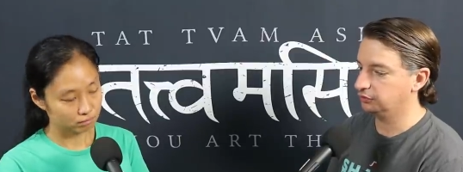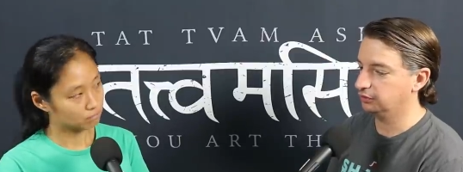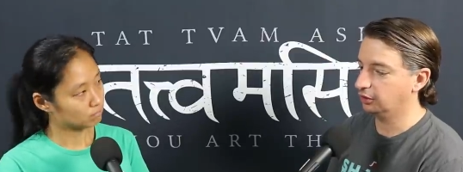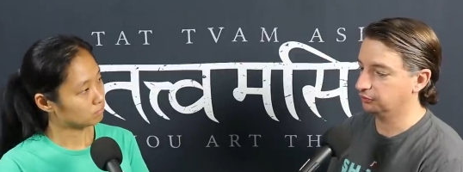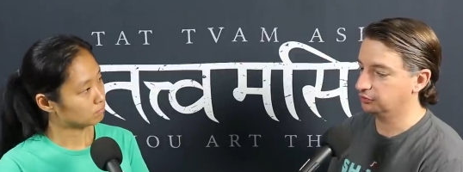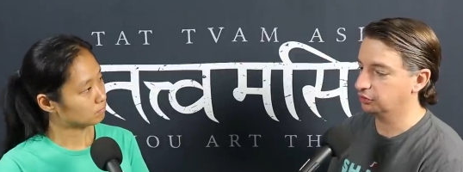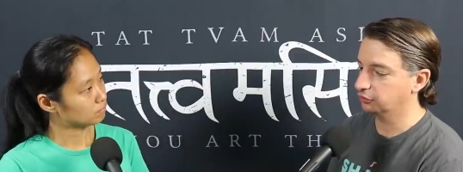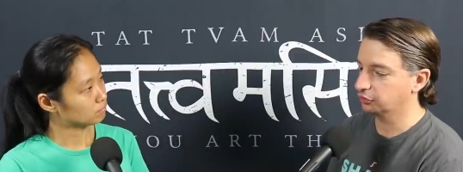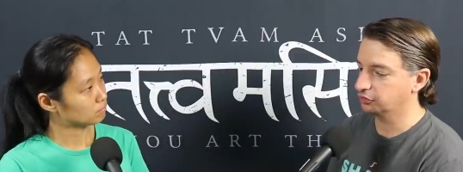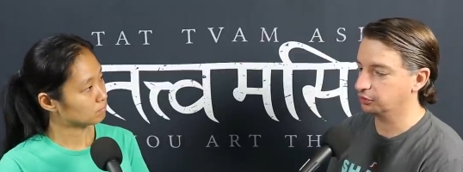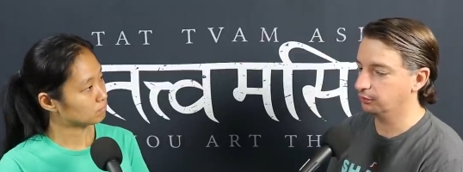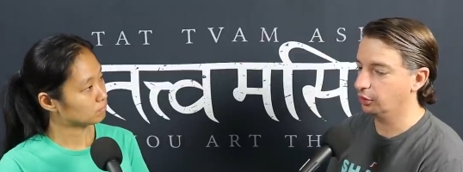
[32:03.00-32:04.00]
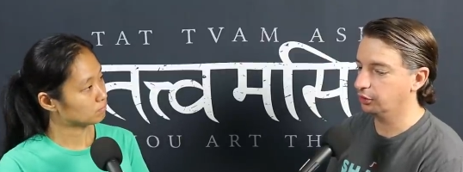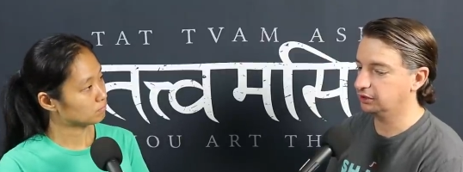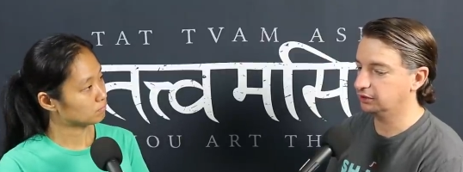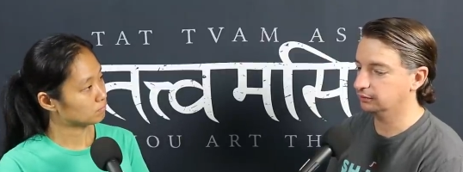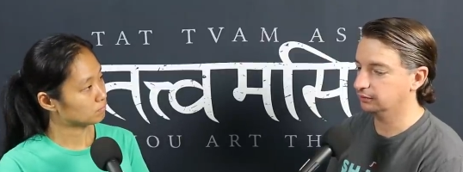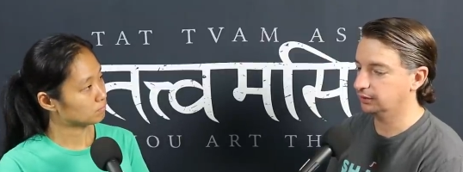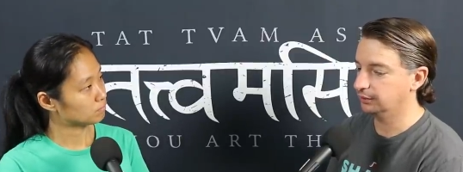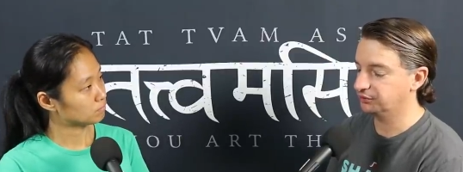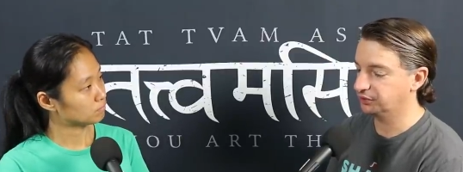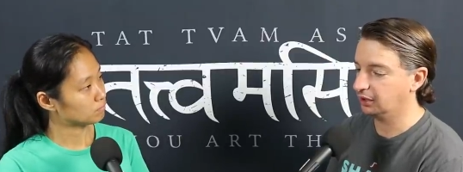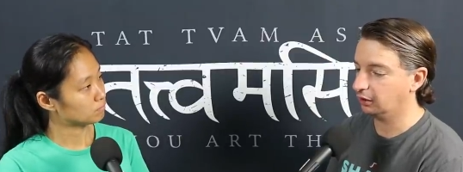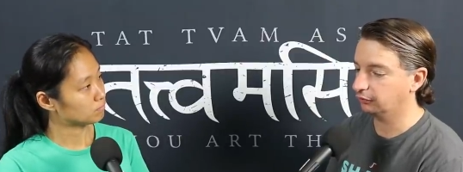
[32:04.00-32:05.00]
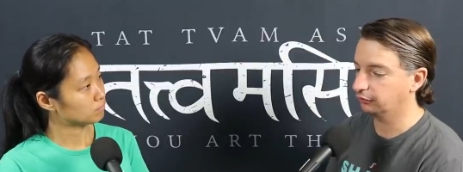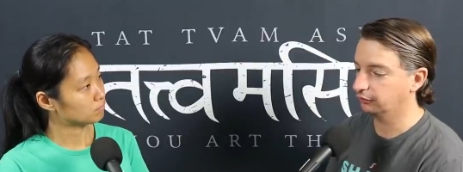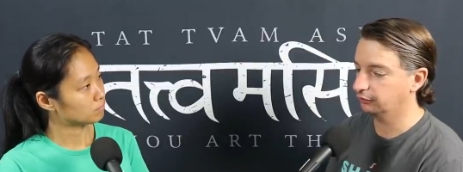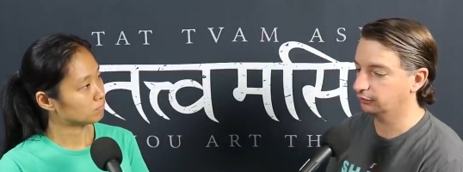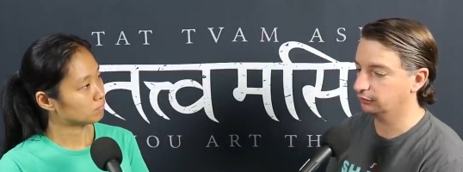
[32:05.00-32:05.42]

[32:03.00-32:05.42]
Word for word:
Speaker 1: you know, Jiddu Krishnamurti himself,